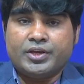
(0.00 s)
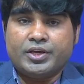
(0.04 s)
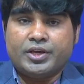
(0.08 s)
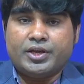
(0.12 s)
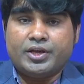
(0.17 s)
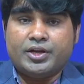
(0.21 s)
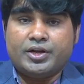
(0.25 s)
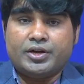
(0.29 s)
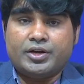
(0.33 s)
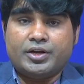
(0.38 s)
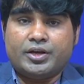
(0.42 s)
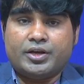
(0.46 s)

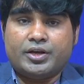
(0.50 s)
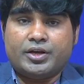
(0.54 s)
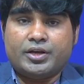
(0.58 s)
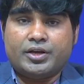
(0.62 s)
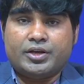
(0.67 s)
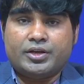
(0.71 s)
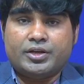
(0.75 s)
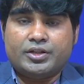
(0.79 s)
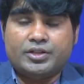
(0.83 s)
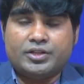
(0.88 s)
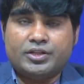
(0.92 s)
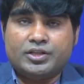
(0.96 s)
And
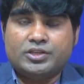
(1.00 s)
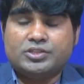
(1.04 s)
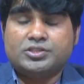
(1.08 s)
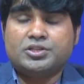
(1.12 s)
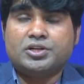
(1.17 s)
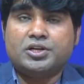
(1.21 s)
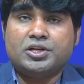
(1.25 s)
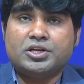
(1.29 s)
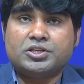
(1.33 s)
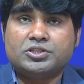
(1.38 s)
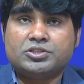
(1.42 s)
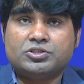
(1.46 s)
in
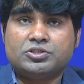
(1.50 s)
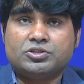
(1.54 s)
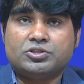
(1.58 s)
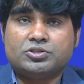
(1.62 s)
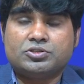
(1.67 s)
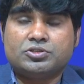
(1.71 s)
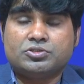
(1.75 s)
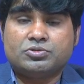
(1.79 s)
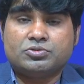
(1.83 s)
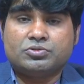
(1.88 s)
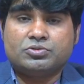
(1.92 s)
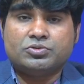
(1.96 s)
this
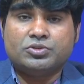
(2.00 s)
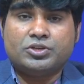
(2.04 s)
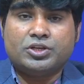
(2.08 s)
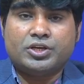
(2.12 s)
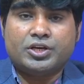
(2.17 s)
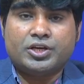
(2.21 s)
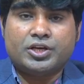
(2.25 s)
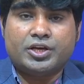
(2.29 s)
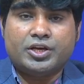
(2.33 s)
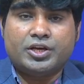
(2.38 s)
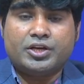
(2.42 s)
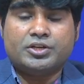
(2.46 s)
lectures we
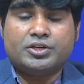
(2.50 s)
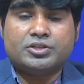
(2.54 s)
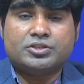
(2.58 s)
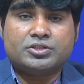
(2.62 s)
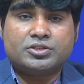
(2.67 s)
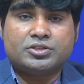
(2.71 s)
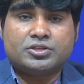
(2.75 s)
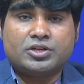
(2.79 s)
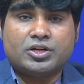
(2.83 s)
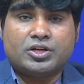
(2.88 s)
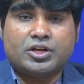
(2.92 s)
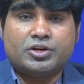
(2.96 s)
again
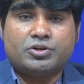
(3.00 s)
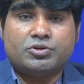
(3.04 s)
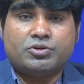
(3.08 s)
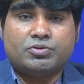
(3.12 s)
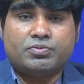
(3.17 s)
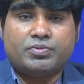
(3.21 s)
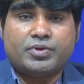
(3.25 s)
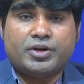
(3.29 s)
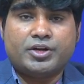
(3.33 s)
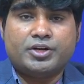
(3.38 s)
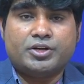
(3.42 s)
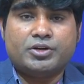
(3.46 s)
try
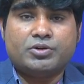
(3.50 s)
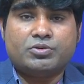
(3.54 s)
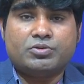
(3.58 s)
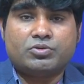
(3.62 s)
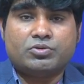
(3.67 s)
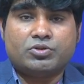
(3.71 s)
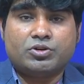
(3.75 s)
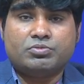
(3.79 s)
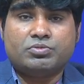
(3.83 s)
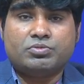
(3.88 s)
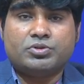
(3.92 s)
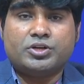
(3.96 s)
to find out
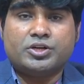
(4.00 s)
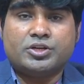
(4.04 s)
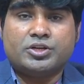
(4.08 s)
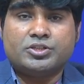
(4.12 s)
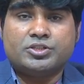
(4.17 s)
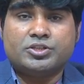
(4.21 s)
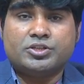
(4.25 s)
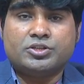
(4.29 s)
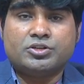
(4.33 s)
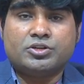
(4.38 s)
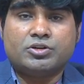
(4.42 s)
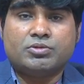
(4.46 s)

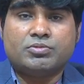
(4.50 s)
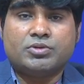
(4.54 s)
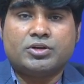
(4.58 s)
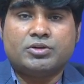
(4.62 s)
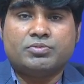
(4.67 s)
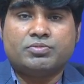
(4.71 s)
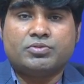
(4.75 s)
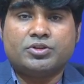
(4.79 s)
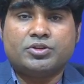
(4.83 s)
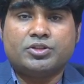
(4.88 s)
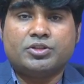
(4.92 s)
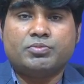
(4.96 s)
confidence
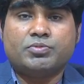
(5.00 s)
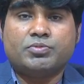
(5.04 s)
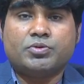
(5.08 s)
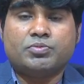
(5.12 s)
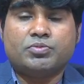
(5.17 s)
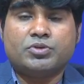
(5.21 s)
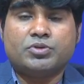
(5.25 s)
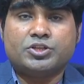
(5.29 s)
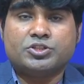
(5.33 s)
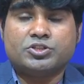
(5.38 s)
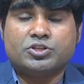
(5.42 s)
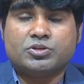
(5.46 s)
interval for the
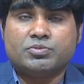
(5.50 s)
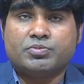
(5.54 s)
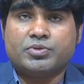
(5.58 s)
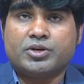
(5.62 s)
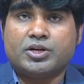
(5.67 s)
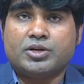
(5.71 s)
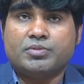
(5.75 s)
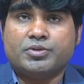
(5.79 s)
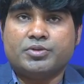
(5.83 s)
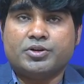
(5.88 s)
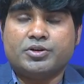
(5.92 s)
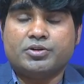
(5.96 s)
population
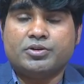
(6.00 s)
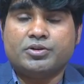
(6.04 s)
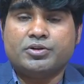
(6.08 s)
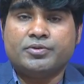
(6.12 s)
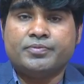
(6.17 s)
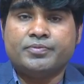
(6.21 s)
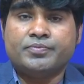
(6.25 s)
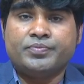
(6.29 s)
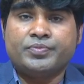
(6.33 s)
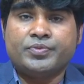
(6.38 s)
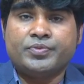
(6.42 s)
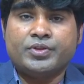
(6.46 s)
parameter,
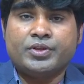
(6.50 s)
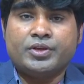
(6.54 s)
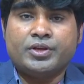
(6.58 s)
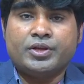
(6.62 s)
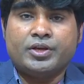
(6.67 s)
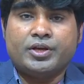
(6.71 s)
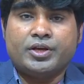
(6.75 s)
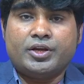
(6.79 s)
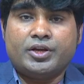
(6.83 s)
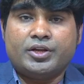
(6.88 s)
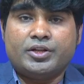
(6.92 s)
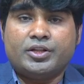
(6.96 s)

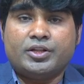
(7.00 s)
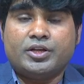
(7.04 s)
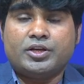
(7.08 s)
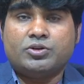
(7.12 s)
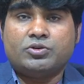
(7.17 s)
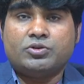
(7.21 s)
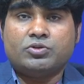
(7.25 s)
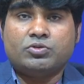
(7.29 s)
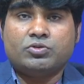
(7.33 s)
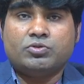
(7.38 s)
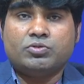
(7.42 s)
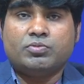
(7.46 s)
and
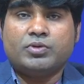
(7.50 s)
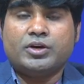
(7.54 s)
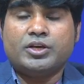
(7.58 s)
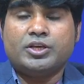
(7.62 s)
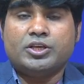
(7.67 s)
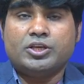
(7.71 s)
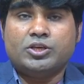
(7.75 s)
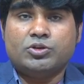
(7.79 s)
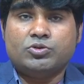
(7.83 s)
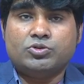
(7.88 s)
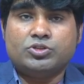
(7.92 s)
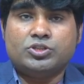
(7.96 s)
that too by
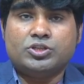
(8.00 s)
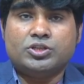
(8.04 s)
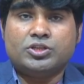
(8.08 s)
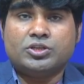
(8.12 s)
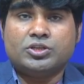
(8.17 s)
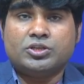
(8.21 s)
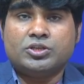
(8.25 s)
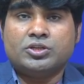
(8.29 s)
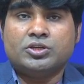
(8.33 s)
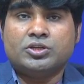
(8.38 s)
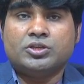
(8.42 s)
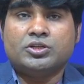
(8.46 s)

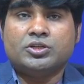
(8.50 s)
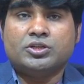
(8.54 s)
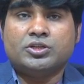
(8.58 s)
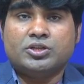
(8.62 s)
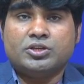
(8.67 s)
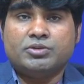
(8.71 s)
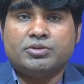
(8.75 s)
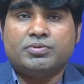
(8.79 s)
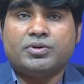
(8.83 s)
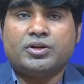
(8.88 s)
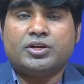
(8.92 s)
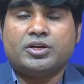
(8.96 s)
using
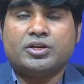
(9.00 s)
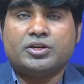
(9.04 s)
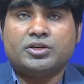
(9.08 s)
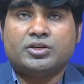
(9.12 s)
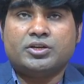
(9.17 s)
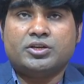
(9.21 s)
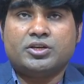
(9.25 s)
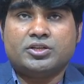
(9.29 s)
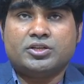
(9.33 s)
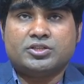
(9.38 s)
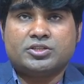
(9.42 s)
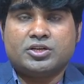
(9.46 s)

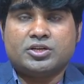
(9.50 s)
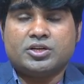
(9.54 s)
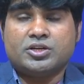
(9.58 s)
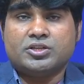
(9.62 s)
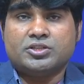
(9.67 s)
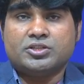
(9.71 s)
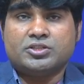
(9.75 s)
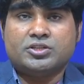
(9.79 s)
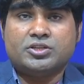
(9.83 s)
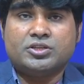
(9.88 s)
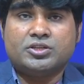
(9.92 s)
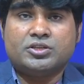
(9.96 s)
different test
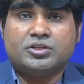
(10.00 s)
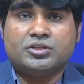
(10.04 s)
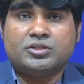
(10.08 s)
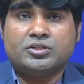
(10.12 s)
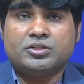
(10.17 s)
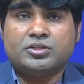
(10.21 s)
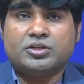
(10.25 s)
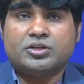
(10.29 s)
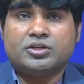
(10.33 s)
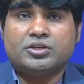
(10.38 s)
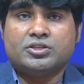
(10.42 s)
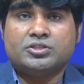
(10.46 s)
statistic,
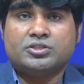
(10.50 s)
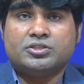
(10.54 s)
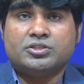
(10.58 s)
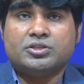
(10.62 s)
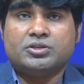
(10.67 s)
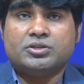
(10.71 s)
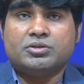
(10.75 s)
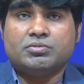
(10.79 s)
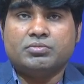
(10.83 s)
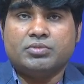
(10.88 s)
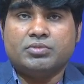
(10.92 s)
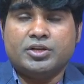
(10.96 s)
that is
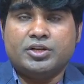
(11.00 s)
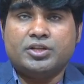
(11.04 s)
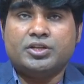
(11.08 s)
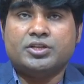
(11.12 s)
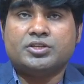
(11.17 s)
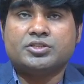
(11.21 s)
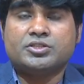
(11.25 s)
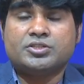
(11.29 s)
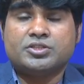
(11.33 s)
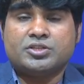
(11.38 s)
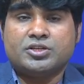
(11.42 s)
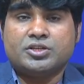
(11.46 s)
the
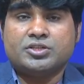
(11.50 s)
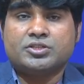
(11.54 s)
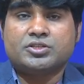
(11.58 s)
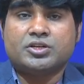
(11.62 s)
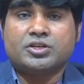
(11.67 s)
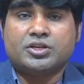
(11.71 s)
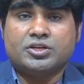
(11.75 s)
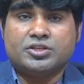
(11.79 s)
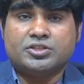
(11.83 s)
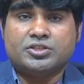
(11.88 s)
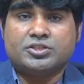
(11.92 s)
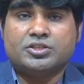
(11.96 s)
variance test
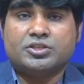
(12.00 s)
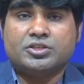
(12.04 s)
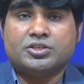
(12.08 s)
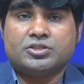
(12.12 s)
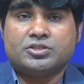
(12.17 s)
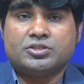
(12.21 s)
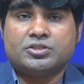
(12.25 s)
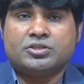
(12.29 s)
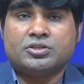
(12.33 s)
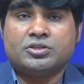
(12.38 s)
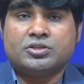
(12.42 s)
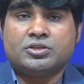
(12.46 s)

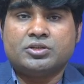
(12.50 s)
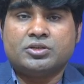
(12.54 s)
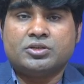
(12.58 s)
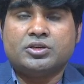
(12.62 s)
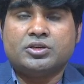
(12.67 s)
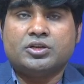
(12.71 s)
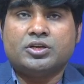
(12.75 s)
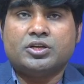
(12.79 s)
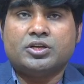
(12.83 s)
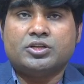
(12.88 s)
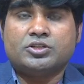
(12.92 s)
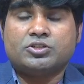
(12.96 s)
statistics.
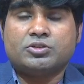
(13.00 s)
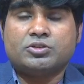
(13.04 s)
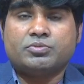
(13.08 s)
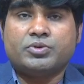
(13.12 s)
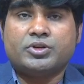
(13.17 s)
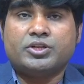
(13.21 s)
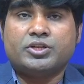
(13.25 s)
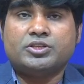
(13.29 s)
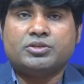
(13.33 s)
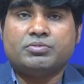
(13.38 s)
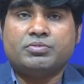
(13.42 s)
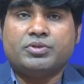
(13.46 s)
And so
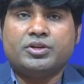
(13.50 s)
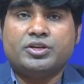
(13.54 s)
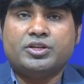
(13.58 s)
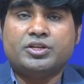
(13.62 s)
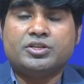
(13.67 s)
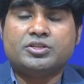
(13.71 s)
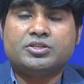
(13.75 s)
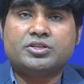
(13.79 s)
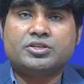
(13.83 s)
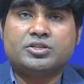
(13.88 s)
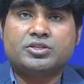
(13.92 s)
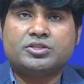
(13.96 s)
far as a
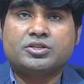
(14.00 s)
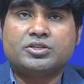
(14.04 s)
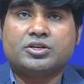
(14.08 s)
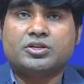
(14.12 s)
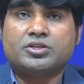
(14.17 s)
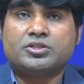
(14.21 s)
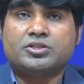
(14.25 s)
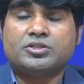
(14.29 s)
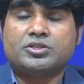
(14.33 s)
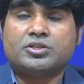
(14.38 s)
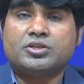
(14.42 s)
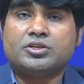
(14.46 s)
variance test
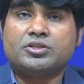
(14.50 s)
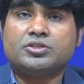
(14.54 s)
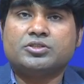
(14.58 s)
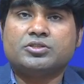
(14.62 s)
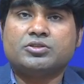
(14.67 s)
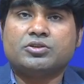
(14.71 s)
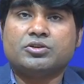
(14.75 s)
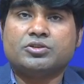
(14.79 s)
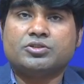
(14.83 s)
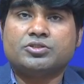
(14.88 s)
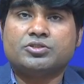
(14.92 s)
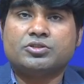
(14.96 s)
statistic is
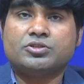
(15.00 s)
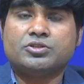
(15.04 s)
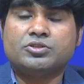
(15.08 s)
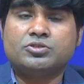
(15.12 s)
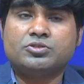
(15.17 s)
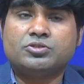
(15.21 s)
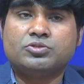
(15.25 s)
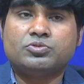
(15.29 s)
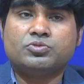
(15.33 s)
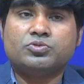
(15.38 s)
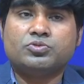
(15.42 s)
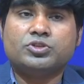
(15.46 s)
concerned,
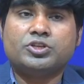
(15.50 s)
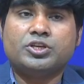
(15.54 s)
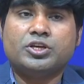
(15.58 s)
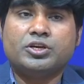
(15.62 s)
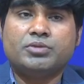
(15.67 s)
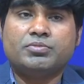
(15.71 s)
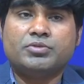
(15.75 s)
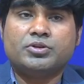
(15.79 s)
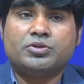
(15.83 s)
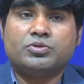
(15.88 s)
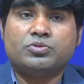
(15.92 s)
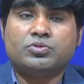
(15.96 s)
we
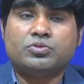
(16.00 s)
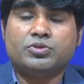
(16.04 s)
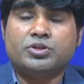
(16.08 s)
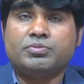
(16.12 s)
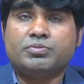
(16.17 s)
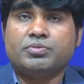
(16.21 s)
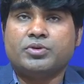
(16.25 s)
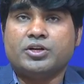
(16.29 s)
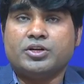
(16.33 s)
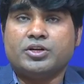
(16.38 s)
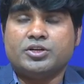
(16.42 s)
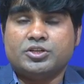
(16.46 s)
have a two
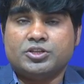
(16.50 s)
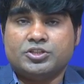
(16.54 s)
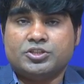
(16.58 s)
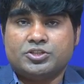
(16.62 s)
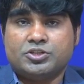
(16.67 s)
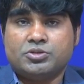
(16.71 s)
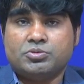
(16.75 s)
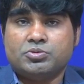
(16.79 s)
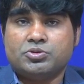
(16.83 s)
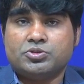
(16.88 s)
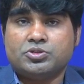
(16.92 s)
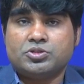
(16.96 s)
different
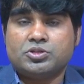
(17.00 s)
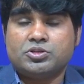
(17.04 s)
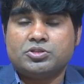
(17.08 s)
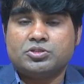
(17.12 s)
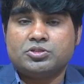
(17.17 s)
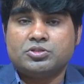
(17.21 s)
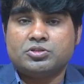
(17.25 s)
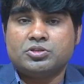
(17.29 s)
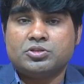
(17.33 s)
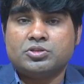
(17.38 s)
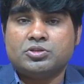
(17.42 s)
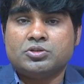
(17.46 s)

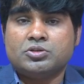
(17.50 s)
distributions.